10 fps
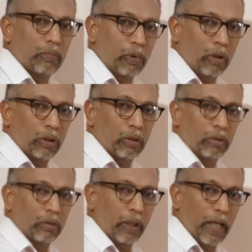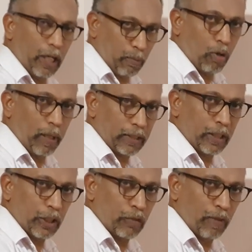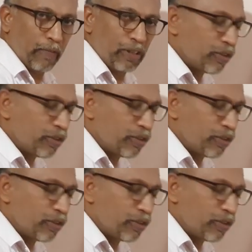Look, any more x raised to 5 is